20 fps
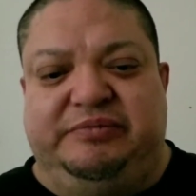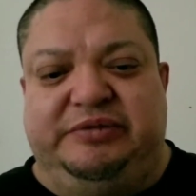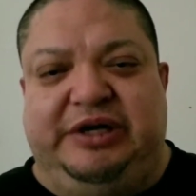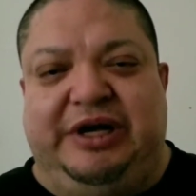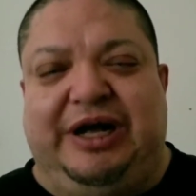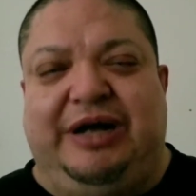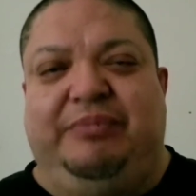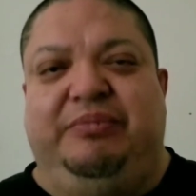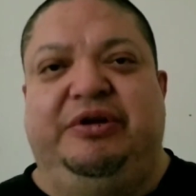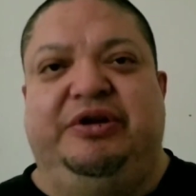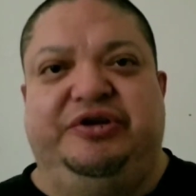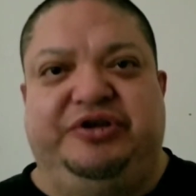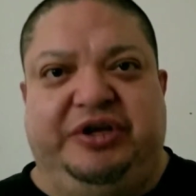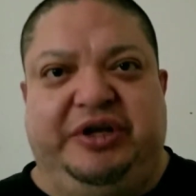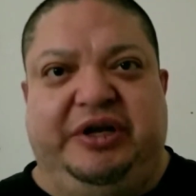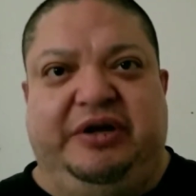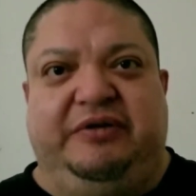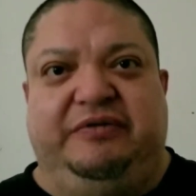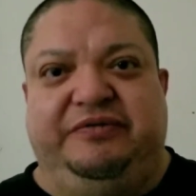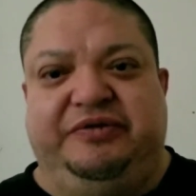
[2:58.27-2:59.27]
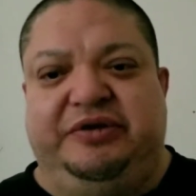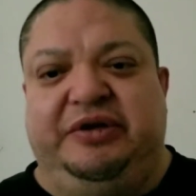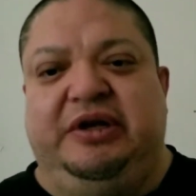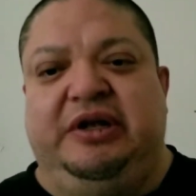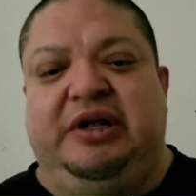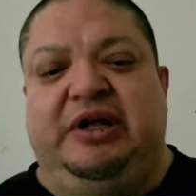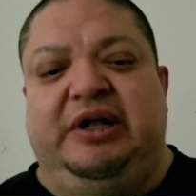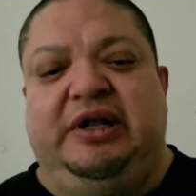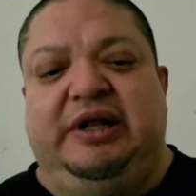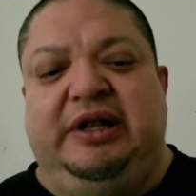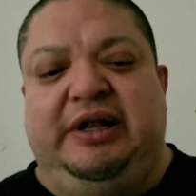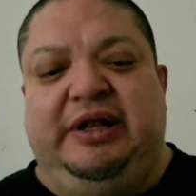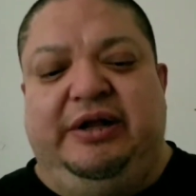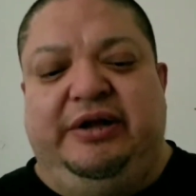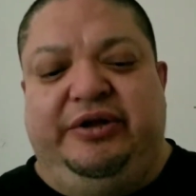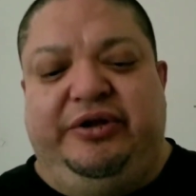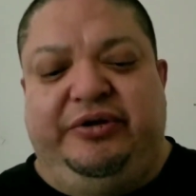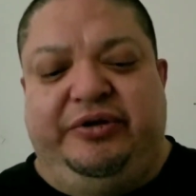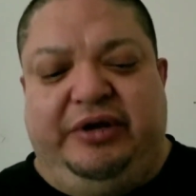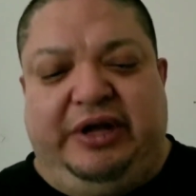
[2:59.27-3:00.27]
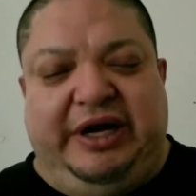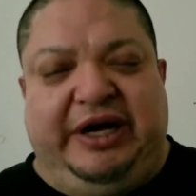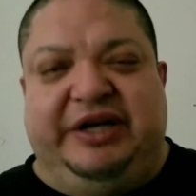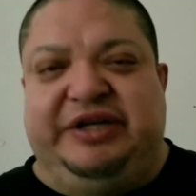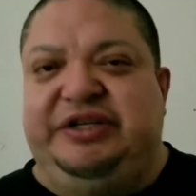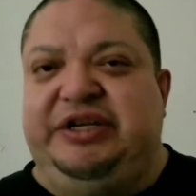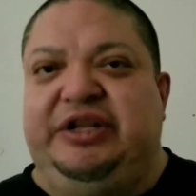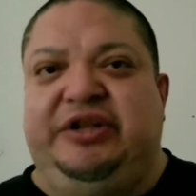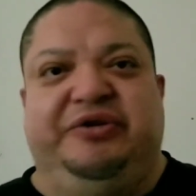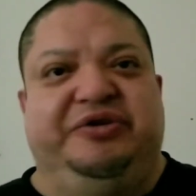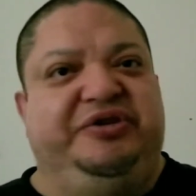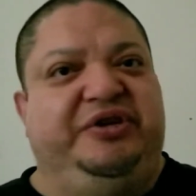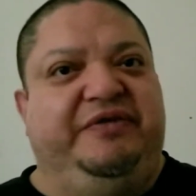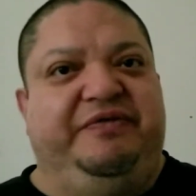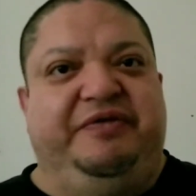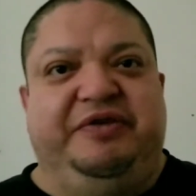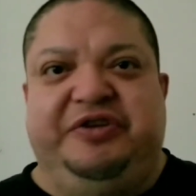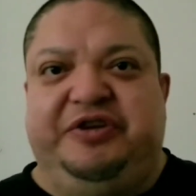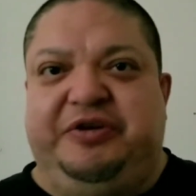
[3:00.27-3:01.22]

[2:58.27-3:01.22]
goblins and elves. They're, like I said, there's different